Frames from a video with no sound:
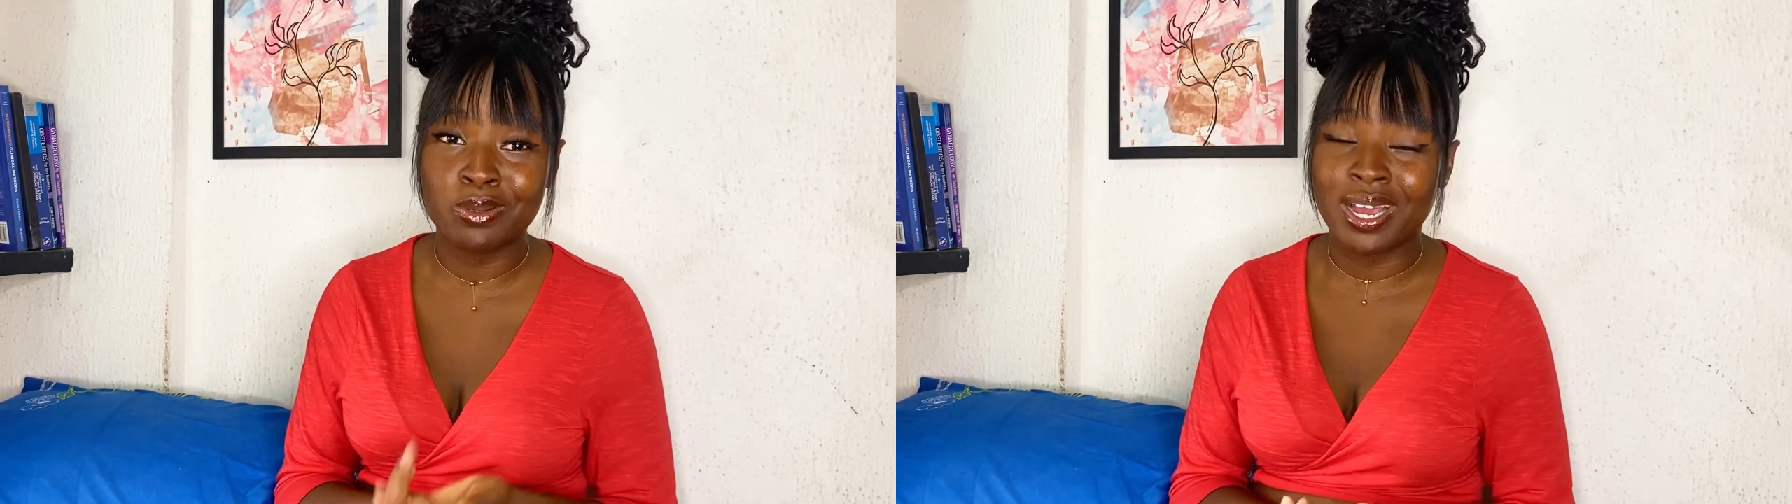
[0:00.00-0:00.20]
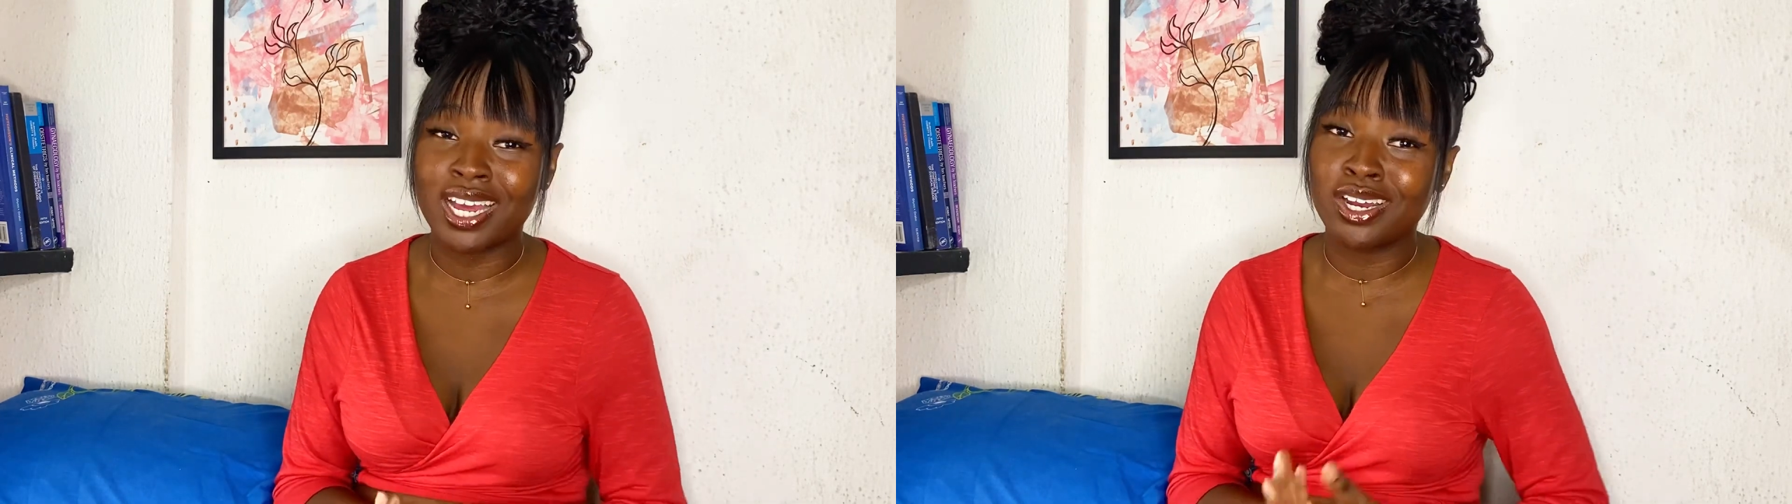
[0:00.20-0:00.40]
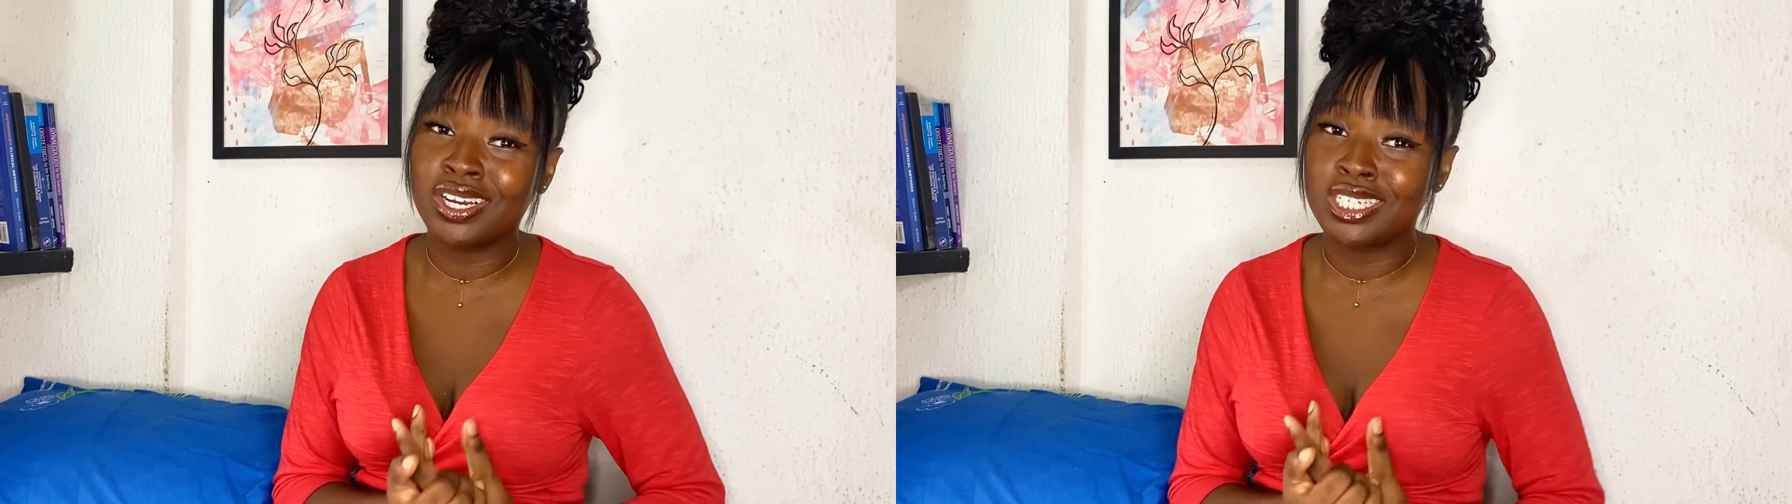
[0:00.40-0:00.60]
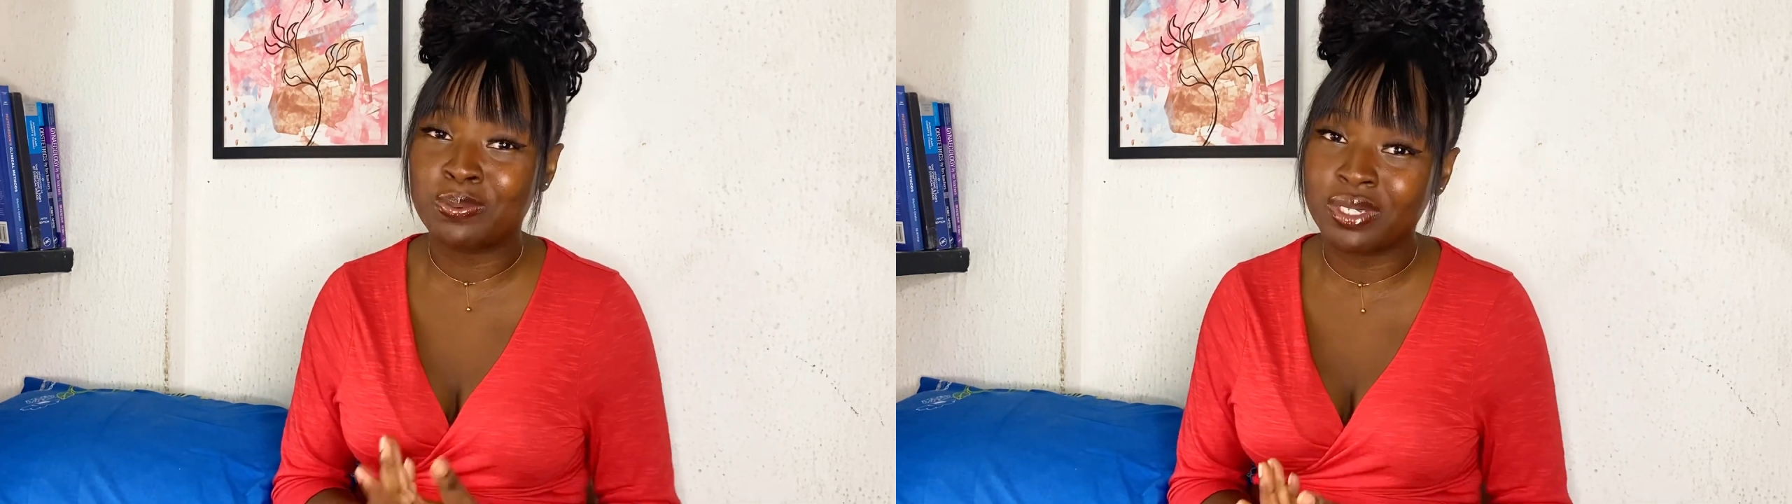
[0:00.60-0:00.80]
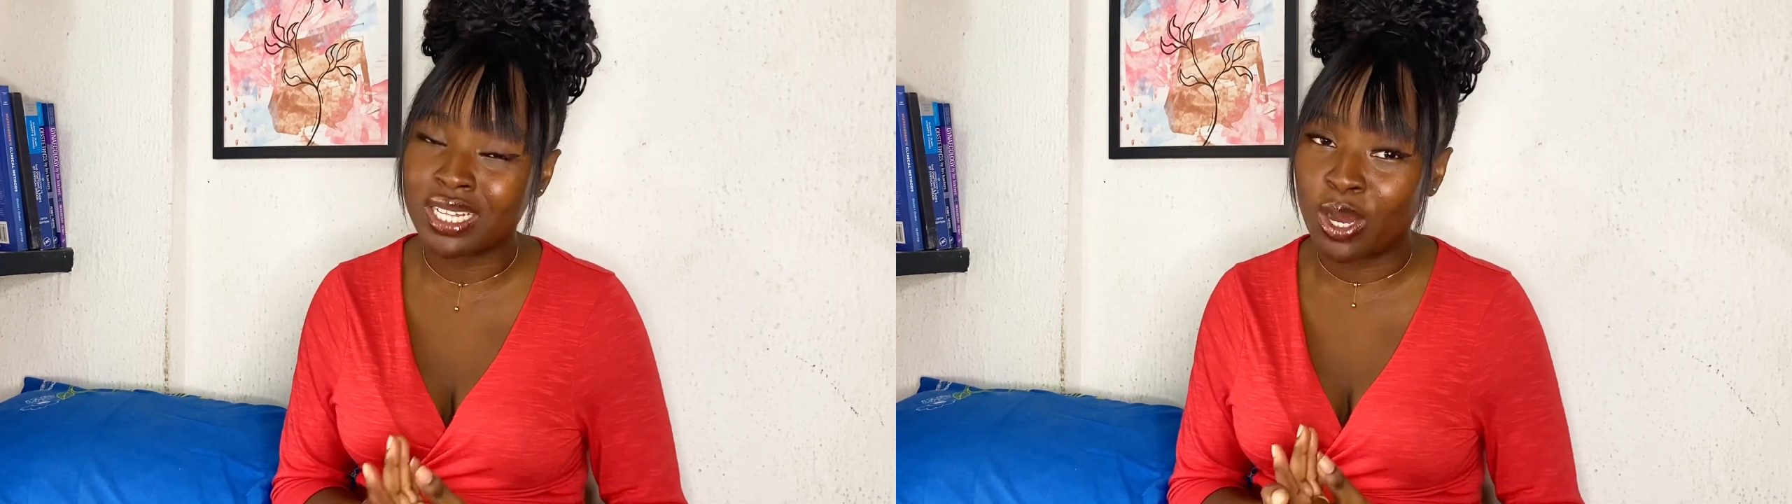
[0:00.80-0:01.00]
I cannot really
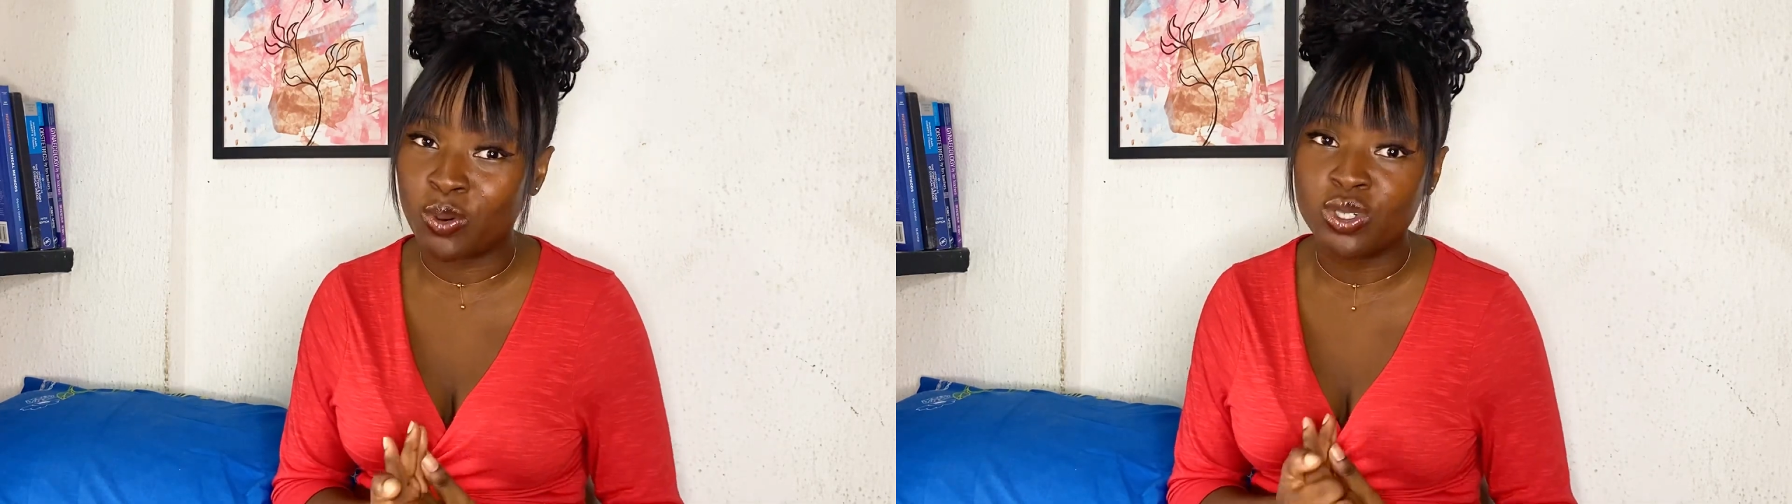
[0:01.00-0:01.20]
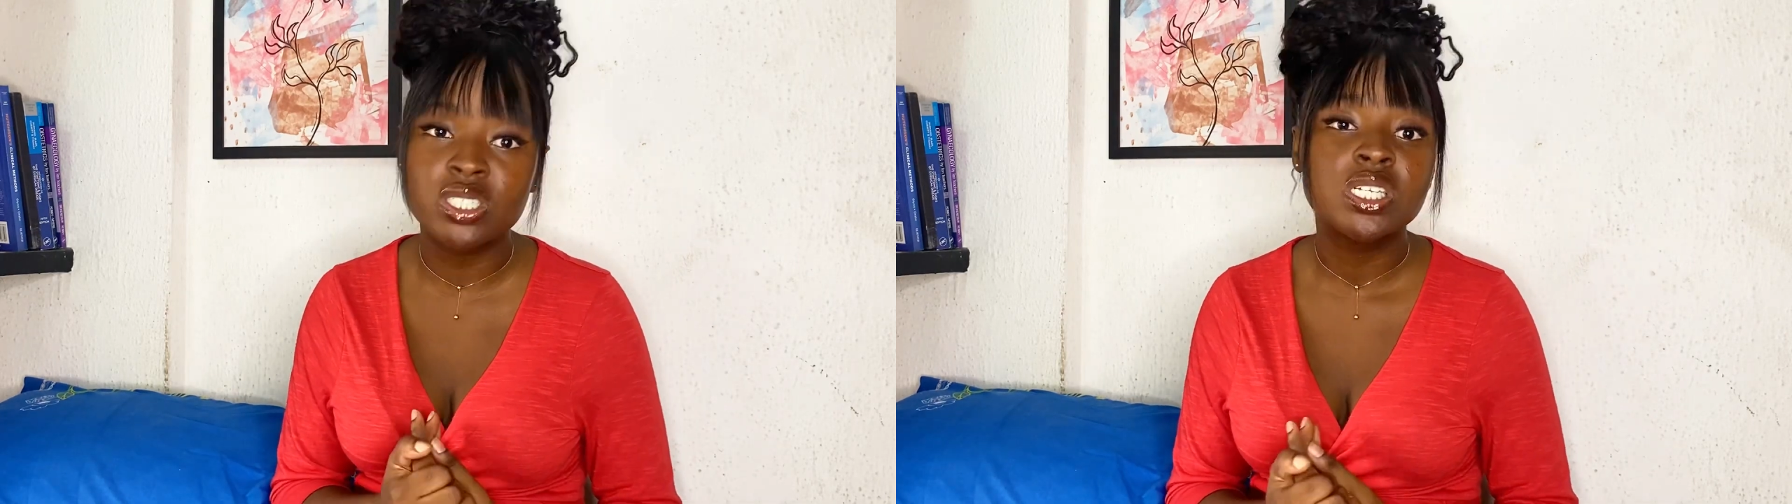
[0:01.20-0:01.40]
speak that one.